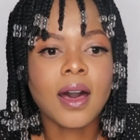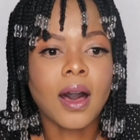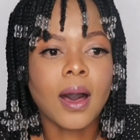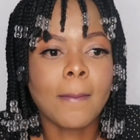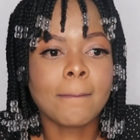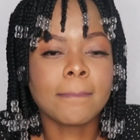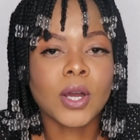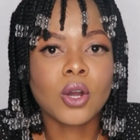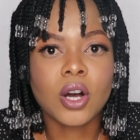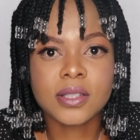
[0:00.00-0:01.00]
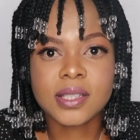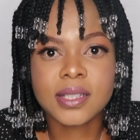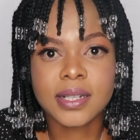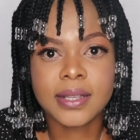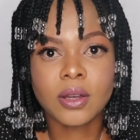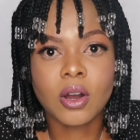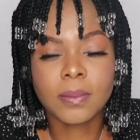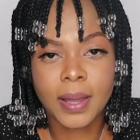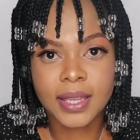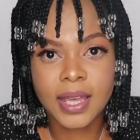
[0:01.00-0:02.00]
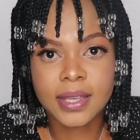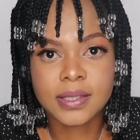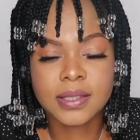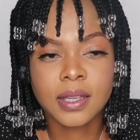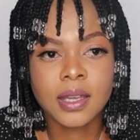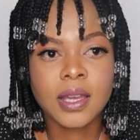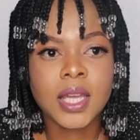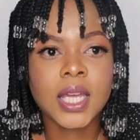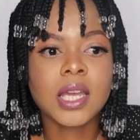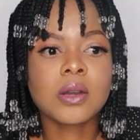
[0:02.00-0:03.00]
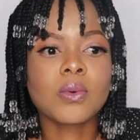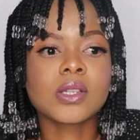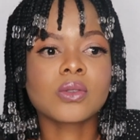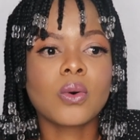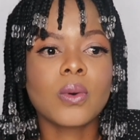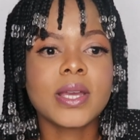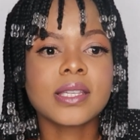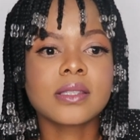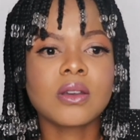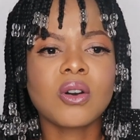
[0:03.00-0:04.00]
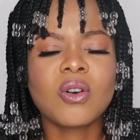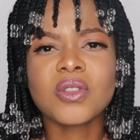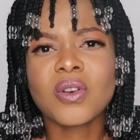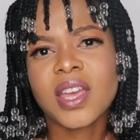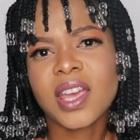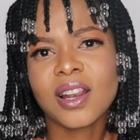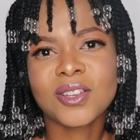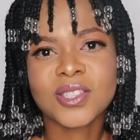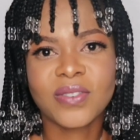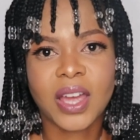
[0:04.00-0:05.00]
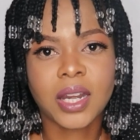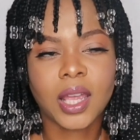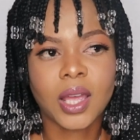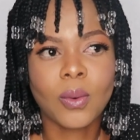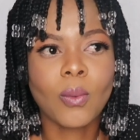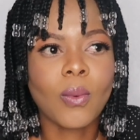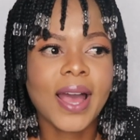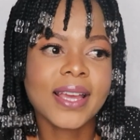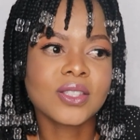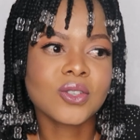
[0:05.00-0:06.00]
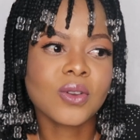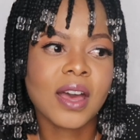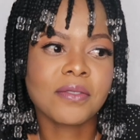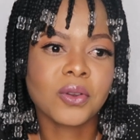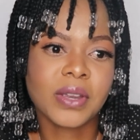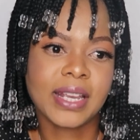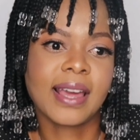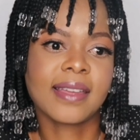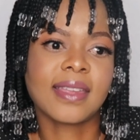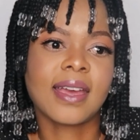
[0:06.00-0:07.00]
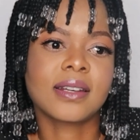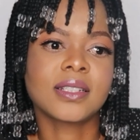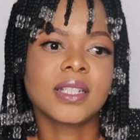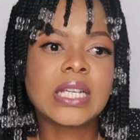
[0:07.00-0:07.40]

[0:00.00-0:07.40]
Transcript: constantly on my case. It was always, oh, your hair looks funny, why do you have your hair like that?